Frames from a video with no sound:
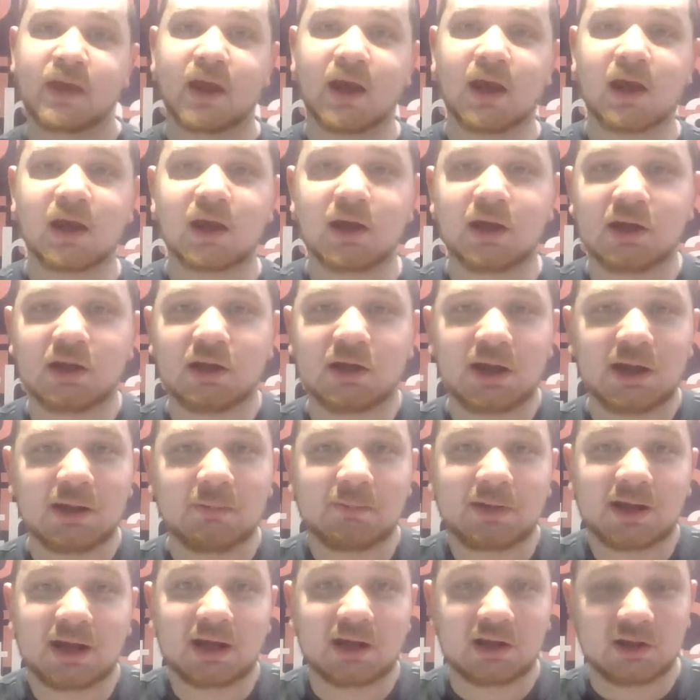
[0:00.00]
a
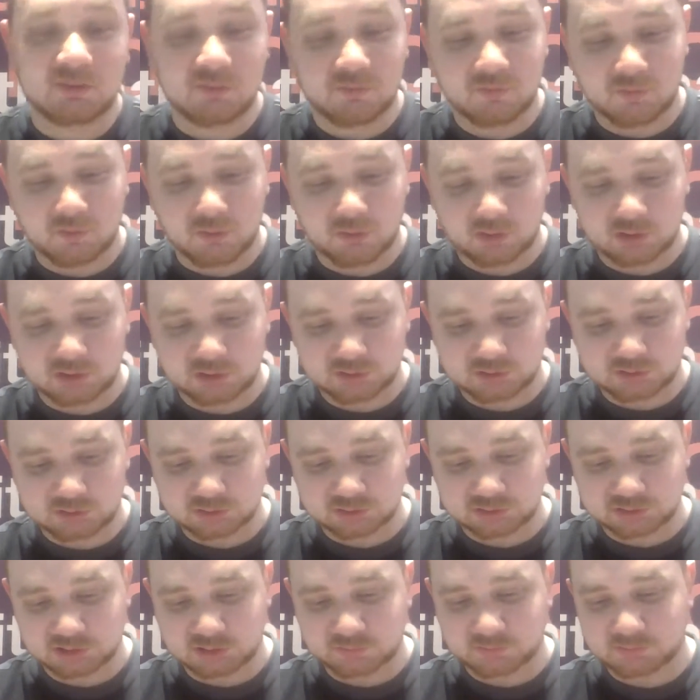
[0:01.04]
abandoned forest or
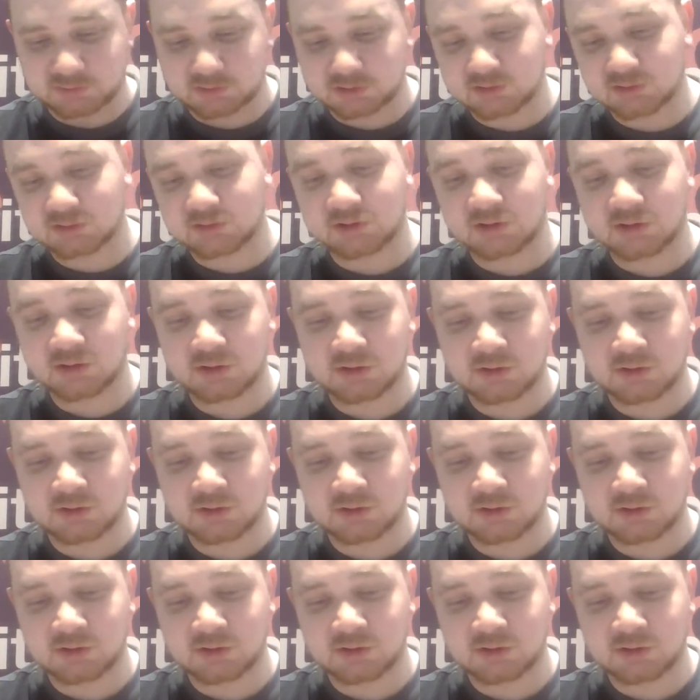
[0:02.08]
something.